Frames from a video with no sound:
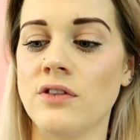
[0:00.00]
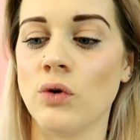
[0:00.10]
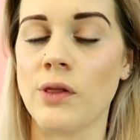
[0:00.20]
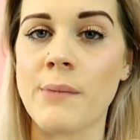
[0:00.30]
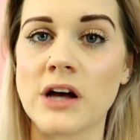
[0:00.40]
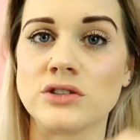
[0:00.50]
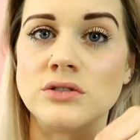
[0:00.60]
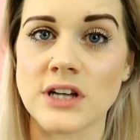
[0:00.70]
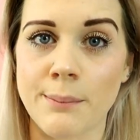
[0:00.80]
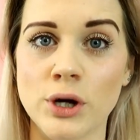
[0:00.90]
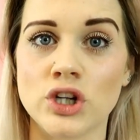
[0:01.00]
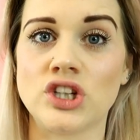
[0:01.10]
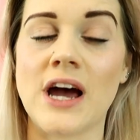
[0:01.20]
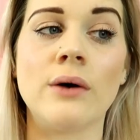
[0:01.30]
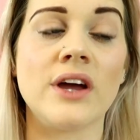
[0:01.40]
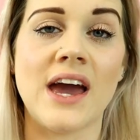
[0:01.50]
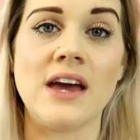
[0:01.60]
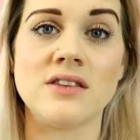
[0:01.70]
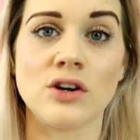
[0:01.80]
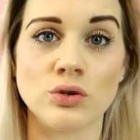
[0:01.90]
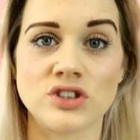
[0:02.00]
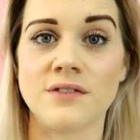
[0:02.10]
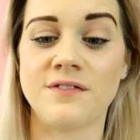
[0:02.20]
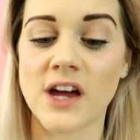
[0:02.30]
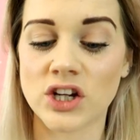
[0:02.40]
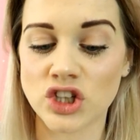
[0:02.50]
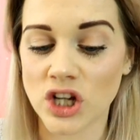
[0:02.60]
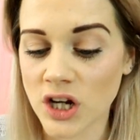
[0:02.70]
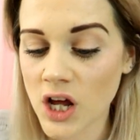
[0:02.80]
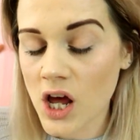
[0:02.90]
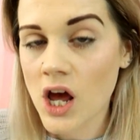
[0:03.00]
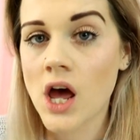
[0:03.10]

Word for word: all the muscles that are pushed out in case that causes an infection.